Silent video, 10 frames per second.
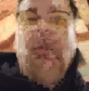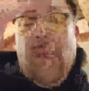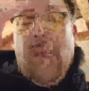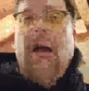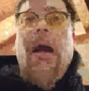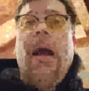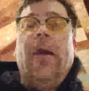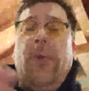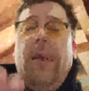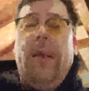
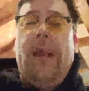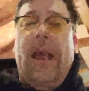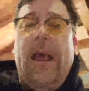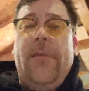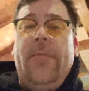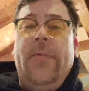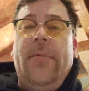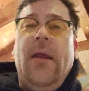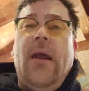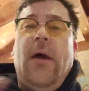Anyway, I had it
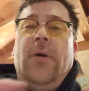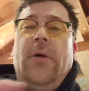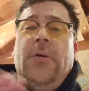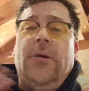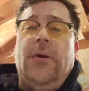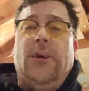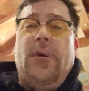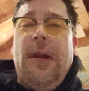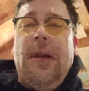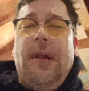written down. I
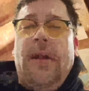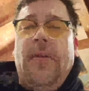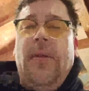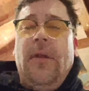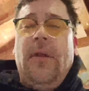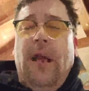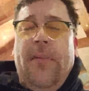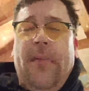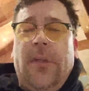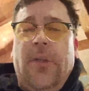was gonna write it
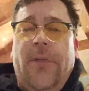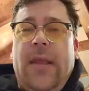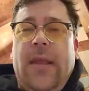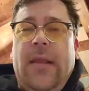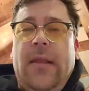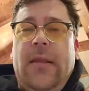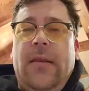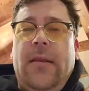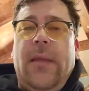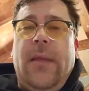down. I'm not sure if I
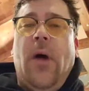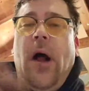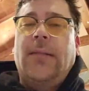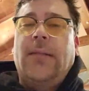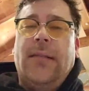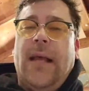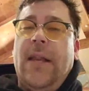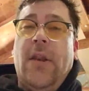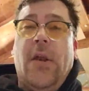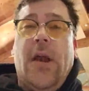can. It
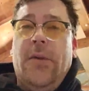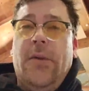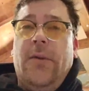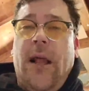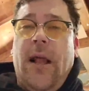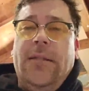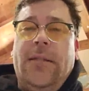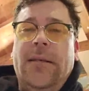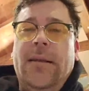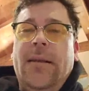pauses. I didn't know. I didn't
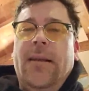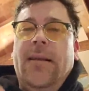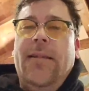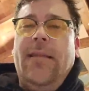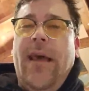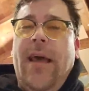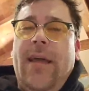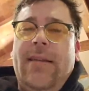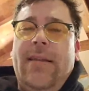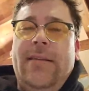realize
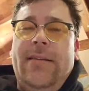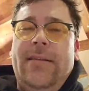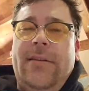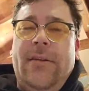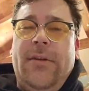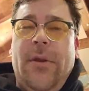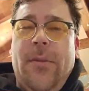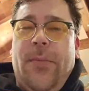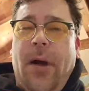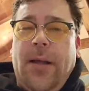that
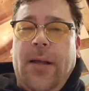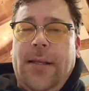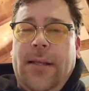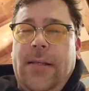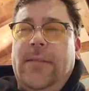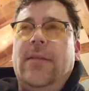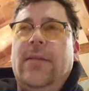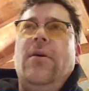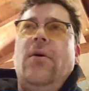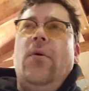YouTube
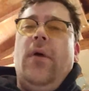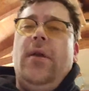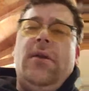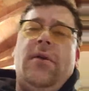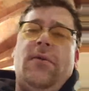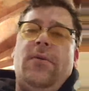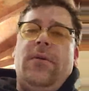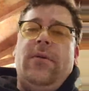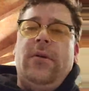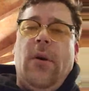pauses when
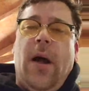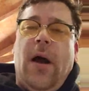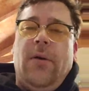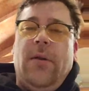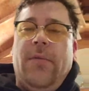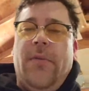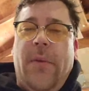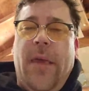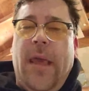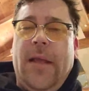you go out of the
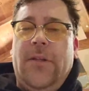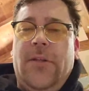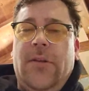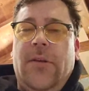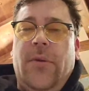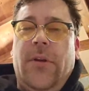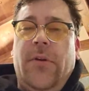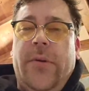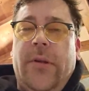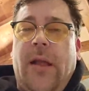page when
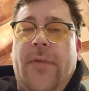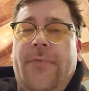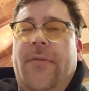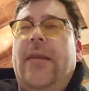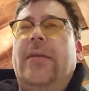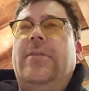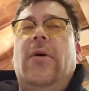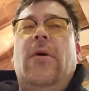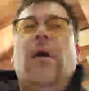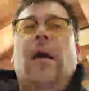you're doing a live feed.
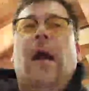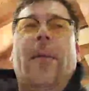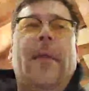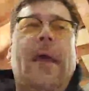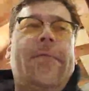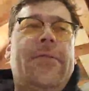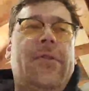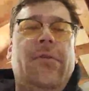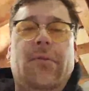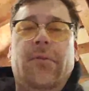So I'm gonna have
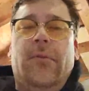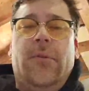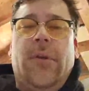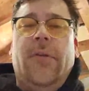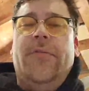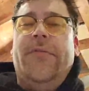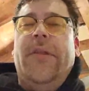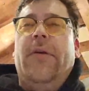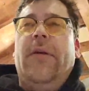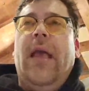to start this
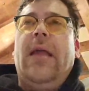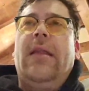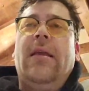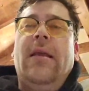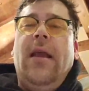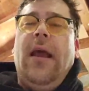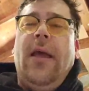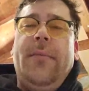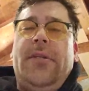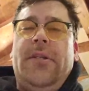video again, and I'm
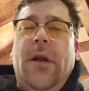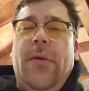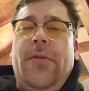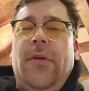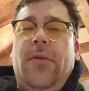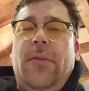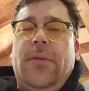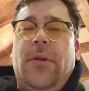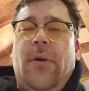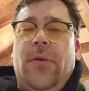gonna share with you the
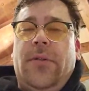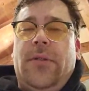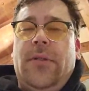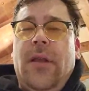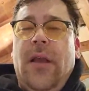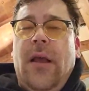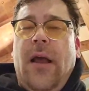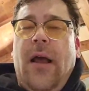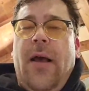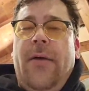results
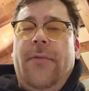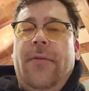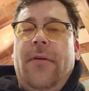of